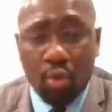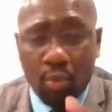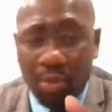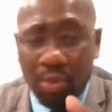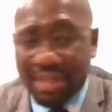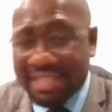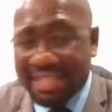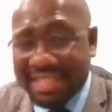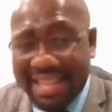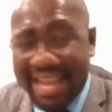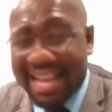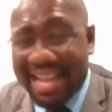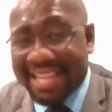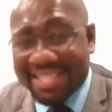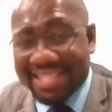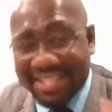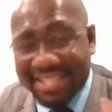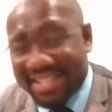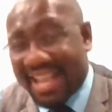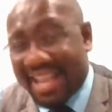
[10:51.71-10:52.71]
One
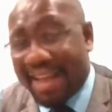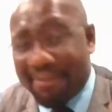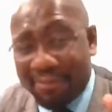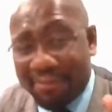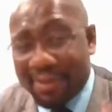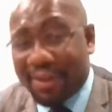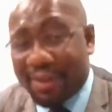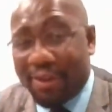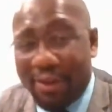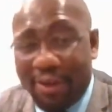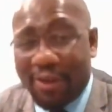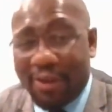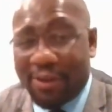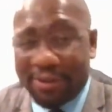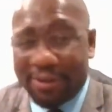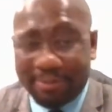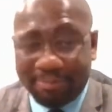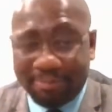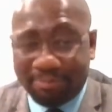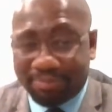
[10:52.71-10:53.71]
size does not fit
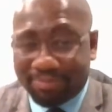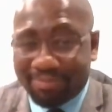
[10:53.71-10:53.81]
all.